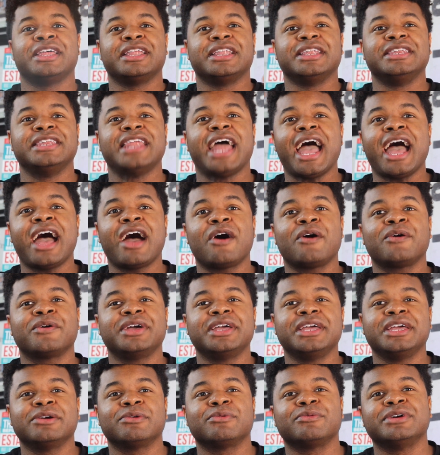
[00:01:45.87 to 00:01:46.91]
Now
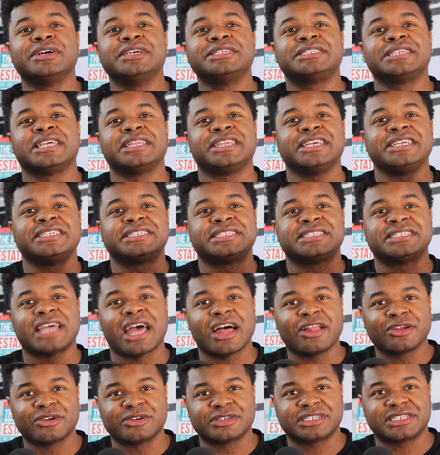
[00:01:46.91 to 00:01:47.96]
it was the
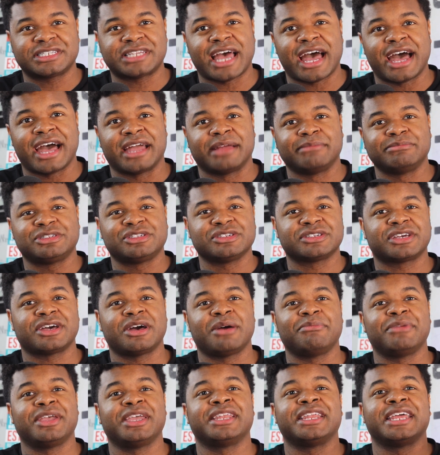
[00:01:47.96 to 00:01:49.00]
seller's time to
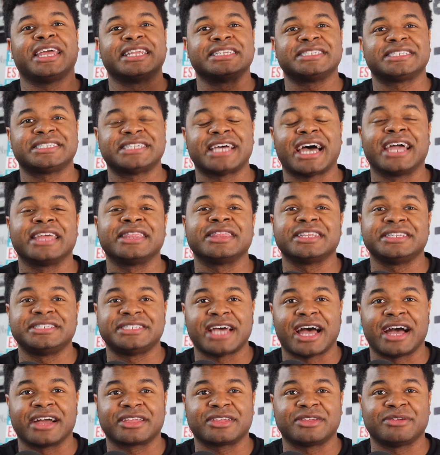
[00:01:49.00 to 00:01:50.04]
come in and sign the
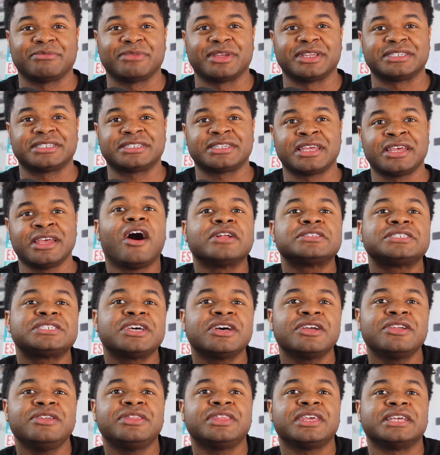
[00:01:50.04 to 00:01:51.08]
documents. I'll
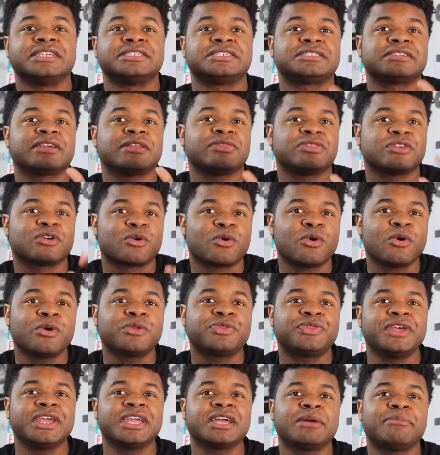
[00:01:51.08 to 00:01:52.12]
tell you this the cool
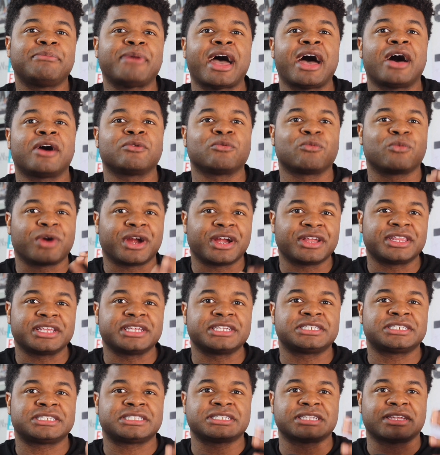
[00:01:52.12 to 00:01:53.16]
thing about where
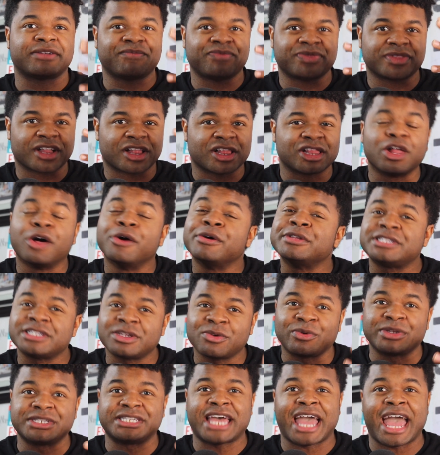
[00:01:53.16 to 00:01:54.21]
this closing
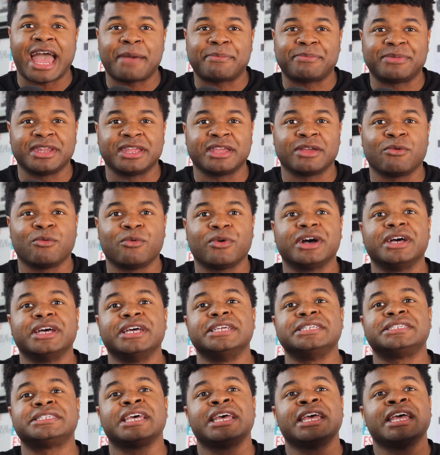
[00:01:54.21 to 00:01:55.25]
was happening
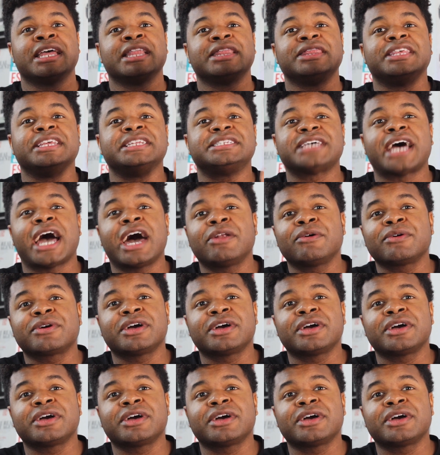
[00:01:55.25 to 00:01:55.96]
was the title